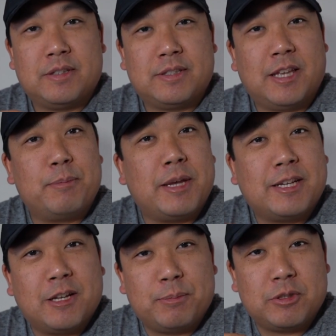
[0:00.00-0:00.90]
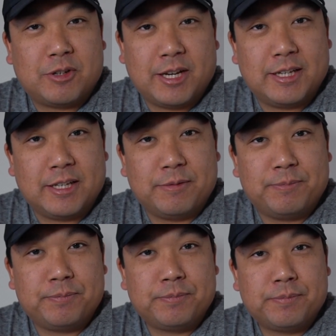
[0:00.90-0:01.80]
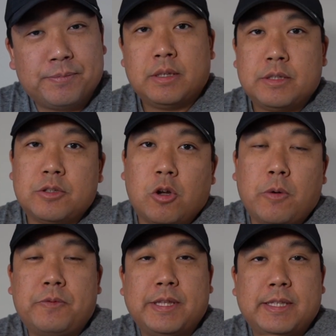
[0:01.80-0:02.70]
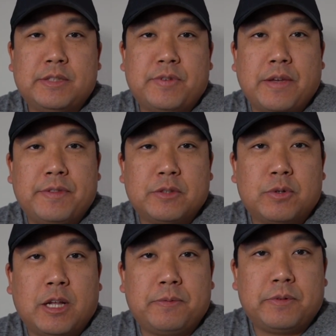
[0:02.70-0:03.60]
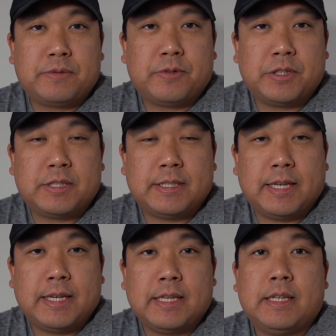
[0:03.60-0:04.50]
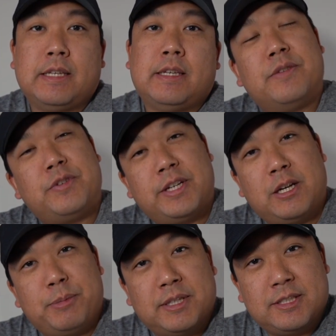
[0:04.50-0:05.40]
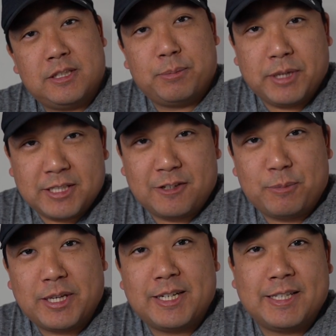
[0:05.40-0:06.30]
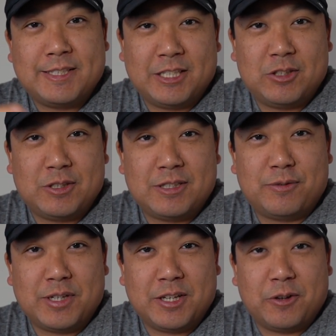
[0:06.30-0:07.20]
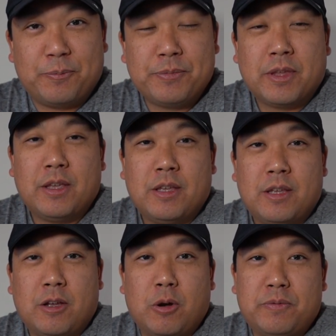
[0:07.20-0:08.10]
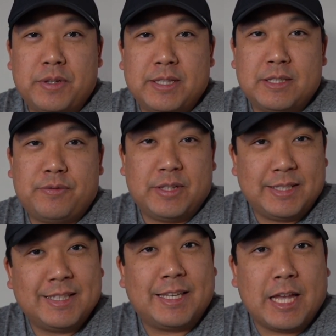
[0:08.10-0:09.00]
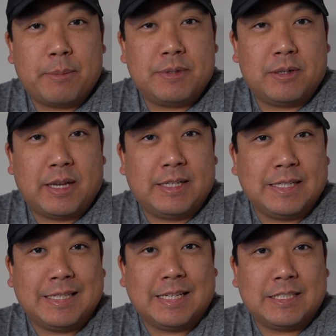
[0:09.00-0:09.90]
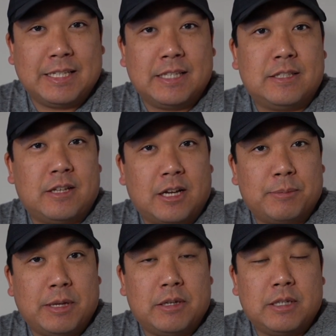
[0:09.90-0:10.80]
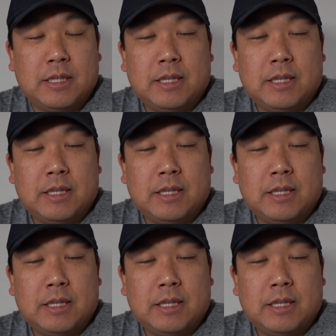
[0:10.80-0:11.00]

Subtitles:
get back up and try again. So hopefully these 5 things were helpful for you today. And if you're here because you're a patient of mine and I sent you to this video, hopefully this filled in the gaps that I didn't get a chance to talk about.